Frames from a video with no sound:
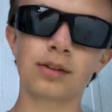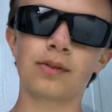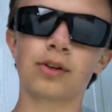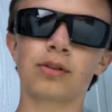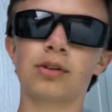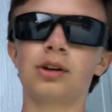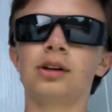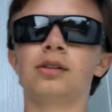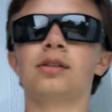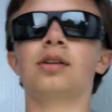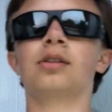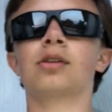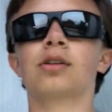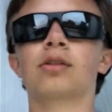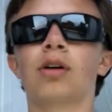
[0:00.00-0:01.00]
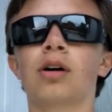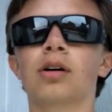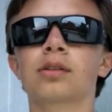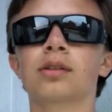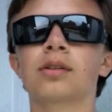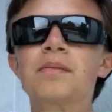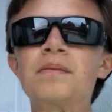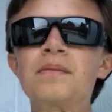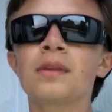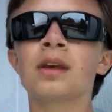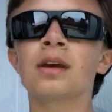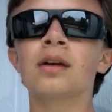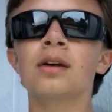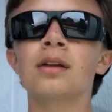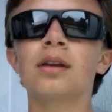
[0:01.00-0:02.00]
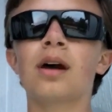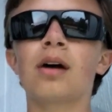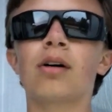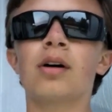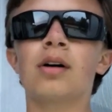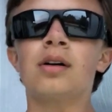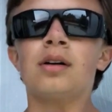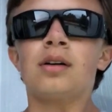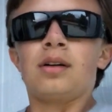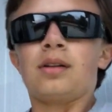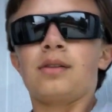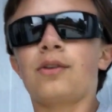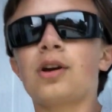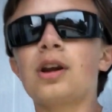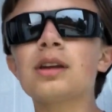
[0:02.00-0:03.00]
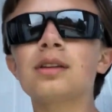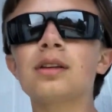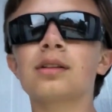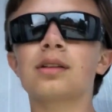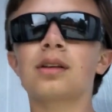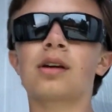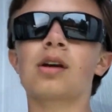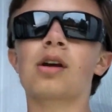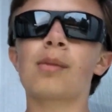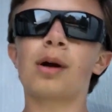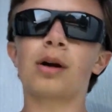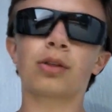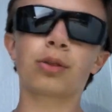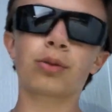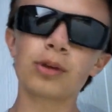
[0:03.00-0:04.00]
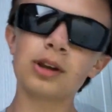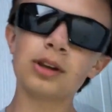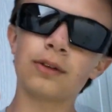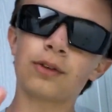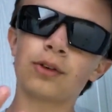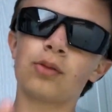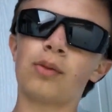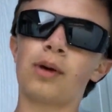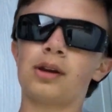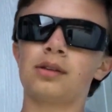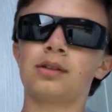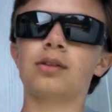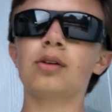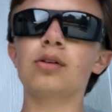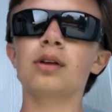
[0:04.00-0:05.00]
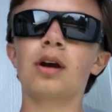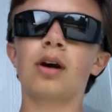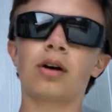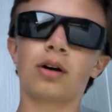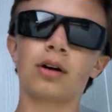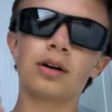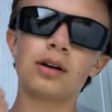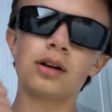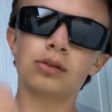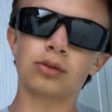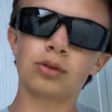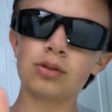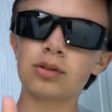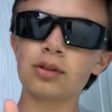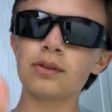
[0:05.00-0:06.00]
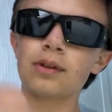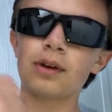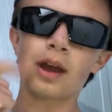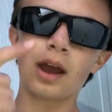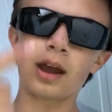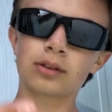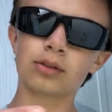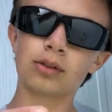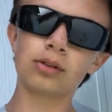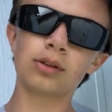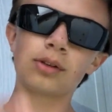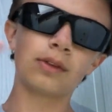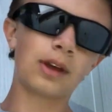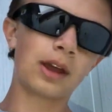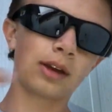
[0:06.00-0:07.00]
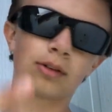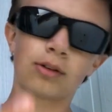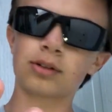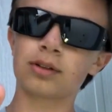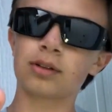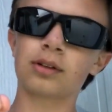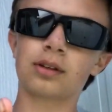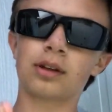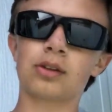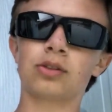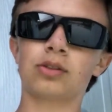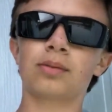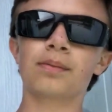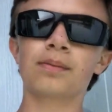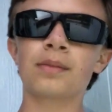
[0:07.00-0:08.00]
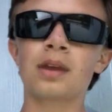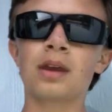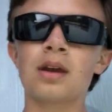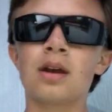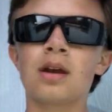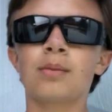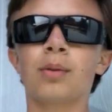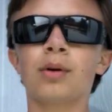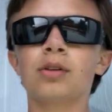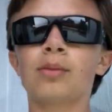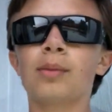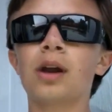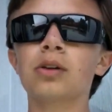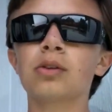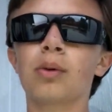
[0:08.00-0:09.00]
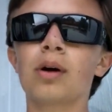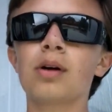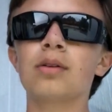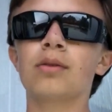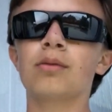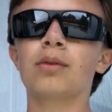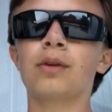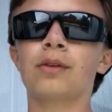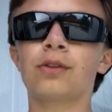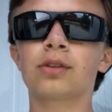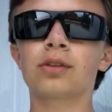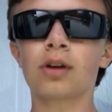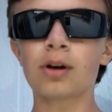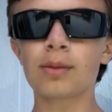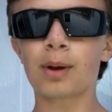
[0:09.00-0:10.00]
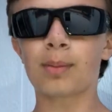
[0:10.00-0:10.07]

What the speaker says: of ingredients in our Kronks. Now, for igneous, it can come out 3 different ways. They are intrusive, extrusive, and crystallization. But no matter what, we start by